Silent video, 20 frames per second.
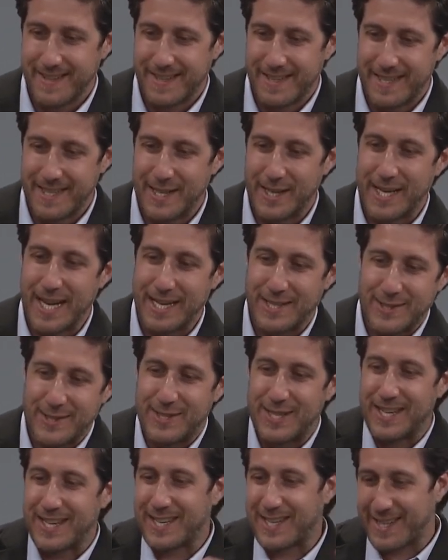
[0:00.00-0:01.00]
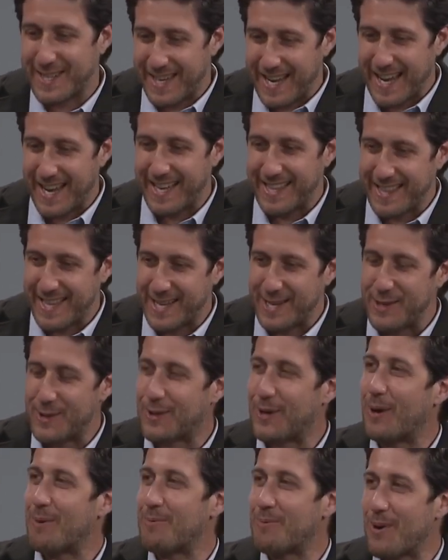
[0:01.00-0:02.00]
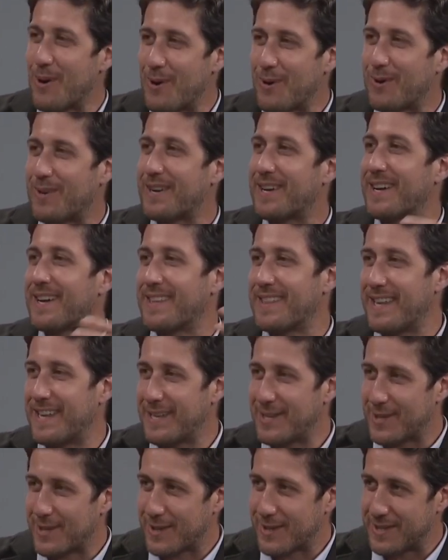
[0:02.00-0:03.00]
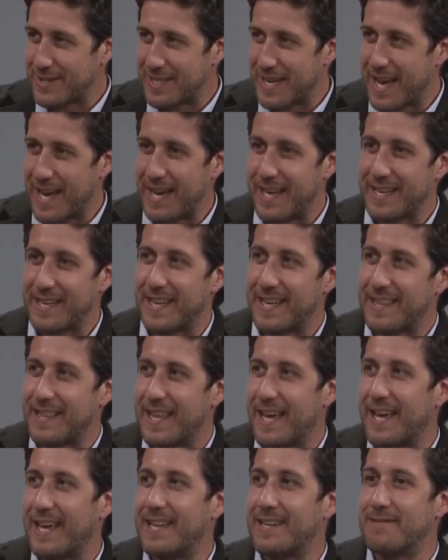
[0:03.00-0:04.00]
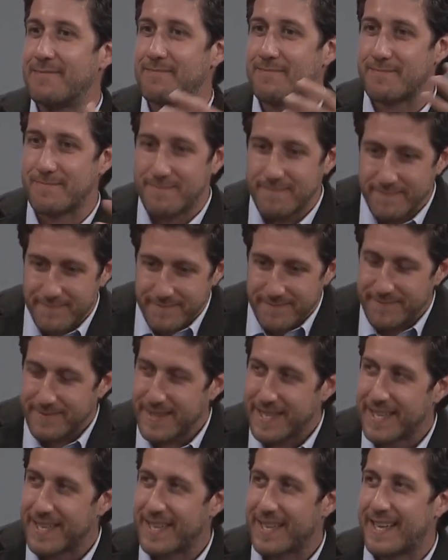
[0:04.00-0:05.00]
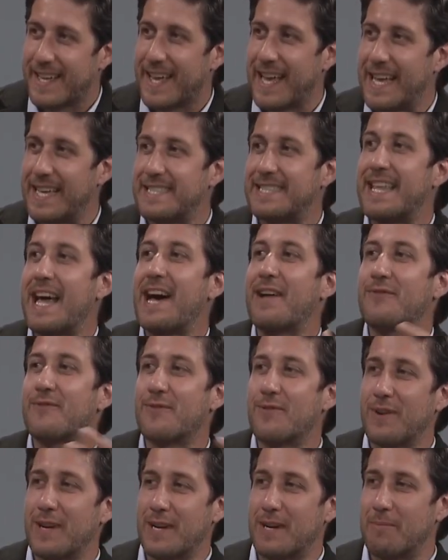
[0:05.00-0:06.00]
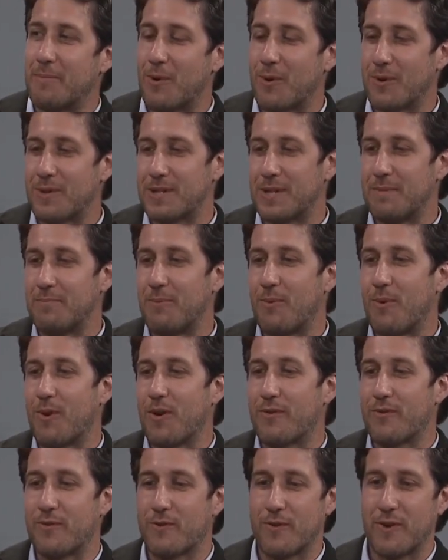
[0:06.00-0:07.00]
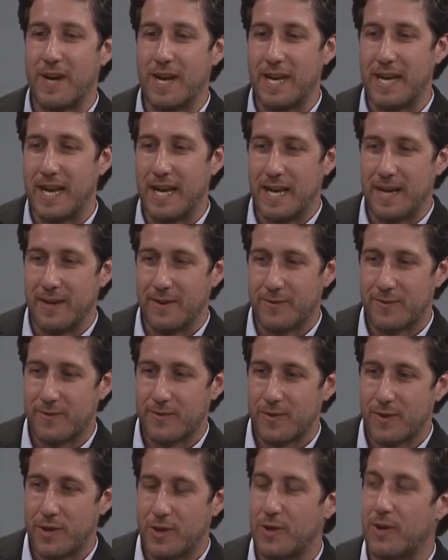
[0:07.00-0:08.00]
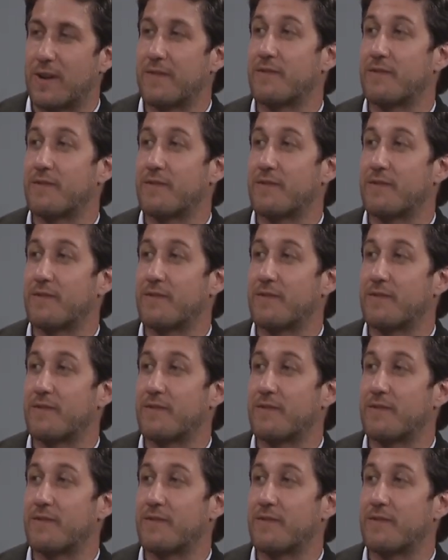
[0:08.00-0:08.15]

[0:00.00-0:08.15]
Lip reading: you get sick and then you go broke and then you're in debt, and then is that freedom, or is it more free if you don't have